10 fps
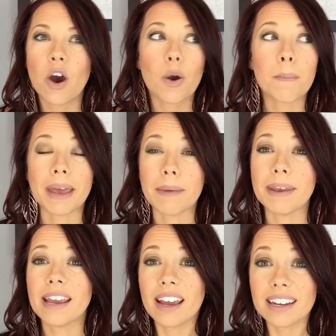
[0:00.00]
or
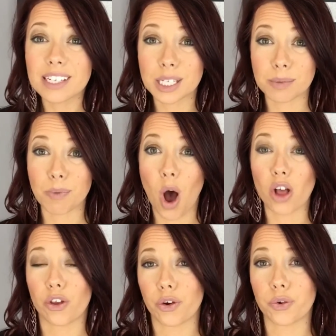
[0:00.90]
maybe in a
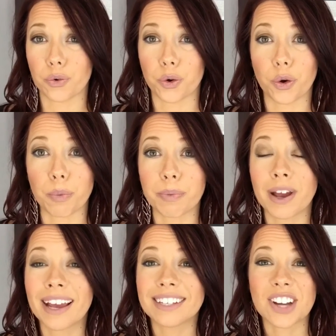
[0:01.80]
smaller group,
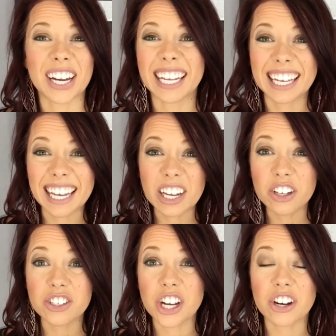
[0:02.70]
trying to get
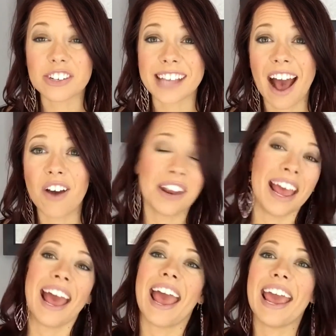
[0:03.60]
your jitters out
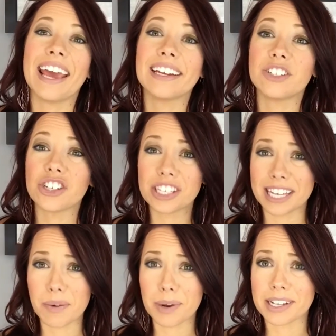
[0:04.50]
and just
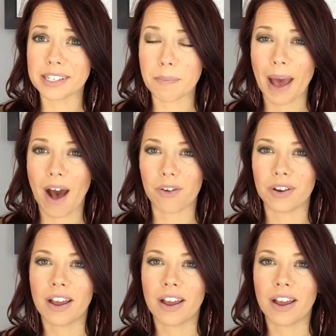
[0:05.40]
see what it's about.